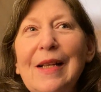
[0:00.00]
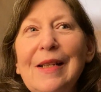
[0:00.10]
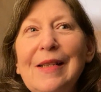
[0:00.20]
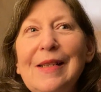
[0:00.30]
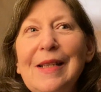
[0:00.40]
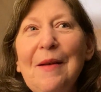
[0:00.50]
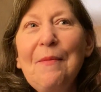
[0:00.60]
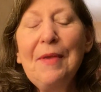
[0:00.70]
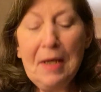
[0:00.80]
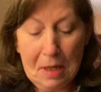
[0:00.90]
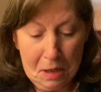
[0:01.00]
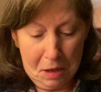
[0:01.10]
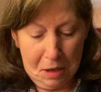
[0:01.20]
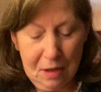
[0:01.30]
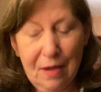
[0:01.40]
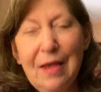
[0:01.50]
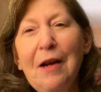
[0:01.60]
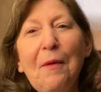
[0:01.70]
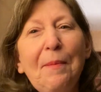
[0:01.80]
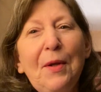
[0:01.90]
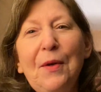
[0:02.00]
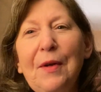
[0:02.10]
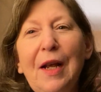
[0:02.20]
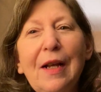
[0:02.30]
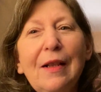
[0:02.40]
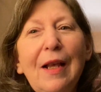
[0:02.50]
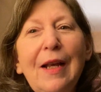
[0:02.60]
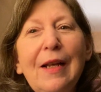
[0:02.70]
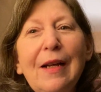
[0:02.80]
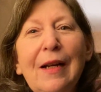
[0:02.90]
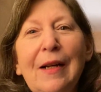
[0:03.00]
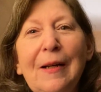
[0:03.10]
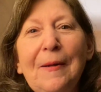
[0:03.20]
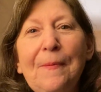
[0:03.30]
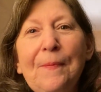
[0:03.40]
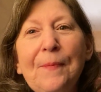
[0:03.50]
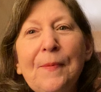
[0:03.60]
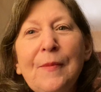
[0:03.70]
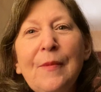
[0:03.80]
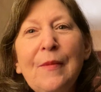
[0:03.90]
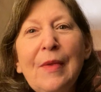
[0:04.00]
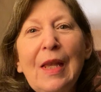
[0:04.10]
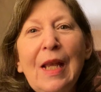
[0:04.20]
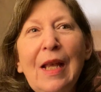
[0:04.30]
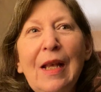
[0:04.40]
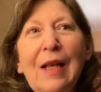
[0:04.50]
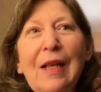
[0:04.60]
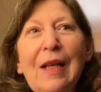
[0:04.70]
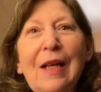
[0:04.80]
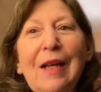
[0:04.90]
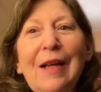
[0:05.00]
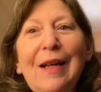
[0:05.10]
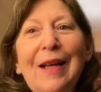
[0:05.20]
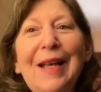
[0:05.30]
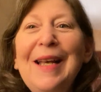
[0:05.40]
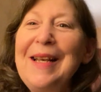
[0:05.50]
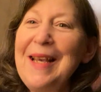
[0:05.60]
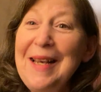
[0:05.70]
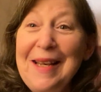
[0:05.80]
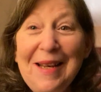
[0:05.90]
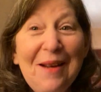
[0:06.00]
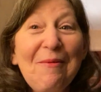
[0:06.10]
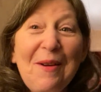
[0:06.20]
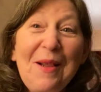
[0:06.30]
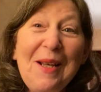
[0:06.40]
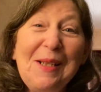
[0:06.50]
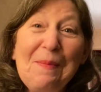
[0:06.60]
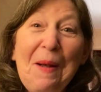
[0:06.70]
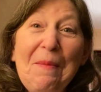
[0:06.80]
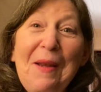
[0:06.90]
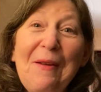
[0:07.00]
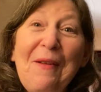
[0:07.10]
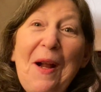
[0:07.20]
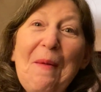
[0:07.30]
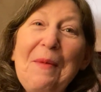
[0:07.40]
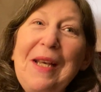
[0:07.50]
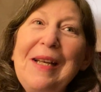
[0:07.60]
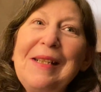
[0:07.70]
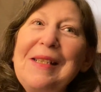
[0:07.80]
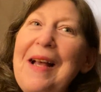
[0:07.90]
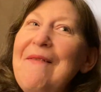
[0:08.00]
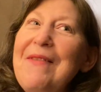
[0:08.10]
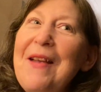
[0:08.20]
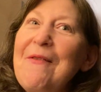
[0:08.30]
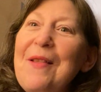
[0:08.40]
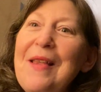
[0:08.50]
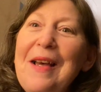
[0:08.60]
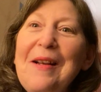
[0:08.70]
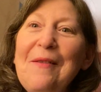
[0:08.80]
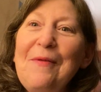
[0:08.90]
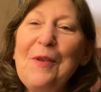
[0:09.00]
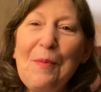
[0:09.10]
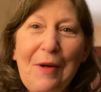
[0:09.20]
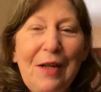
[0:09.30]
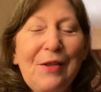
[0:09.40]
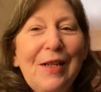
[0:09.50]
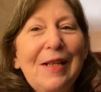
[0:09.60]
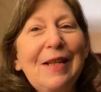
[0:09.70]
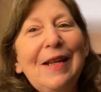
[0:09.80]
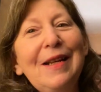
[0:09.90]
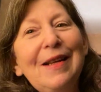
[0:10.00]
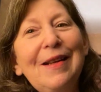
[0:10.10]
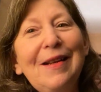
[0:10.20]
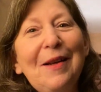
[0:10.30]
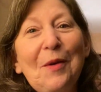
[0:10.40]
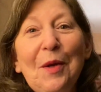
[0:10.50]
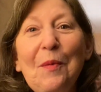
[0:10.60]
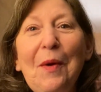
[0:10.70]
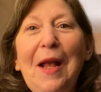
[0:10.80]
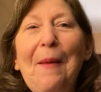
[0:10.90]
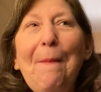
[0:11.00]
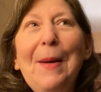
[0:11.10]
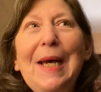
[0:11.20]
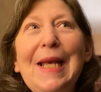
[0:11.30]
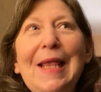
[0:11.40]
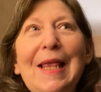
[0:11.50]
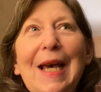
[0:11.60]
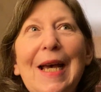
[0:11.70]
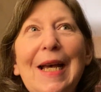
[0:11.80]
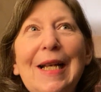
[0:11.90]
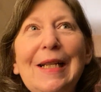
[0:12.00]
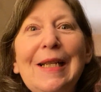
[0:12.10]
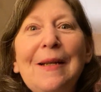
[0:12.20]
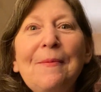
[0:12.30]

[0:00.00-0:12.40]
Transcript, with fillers: something therapeutic, like um, it, it, it really spun me around because I've never thought of depression in a good way, but that